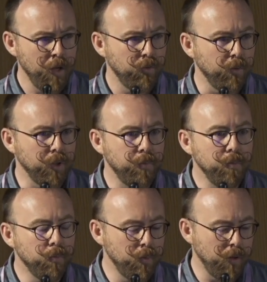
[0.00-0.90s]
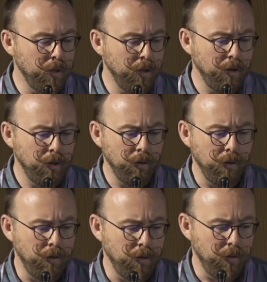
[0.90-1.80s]
So what we
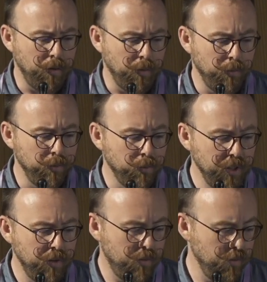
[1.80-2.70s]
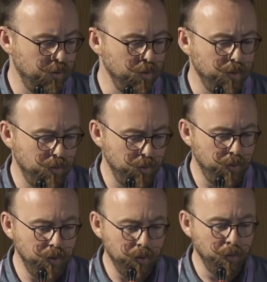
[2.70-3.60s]
wanted to
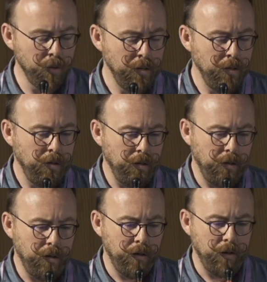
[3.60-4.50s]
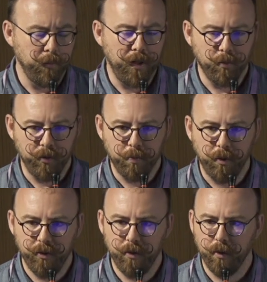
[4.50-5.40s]
do when I was a
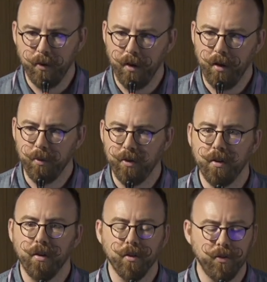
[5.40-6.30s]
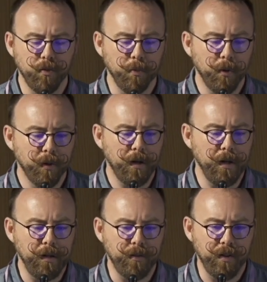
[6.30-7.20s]
postdoc with Karl Svoboda
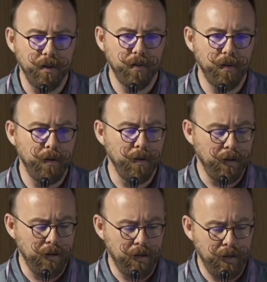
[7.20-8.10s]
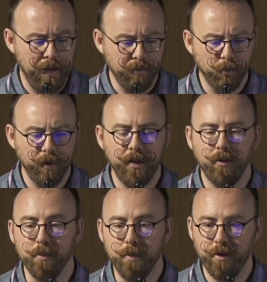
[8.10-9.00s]
is essentially have a way
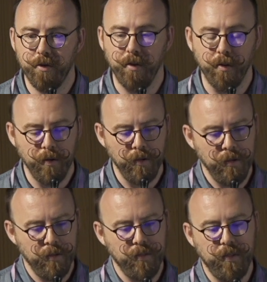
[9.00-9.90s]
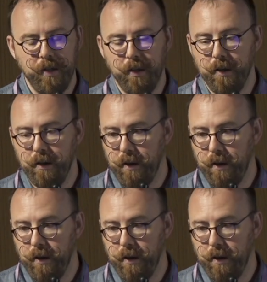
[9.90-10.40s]
to measure the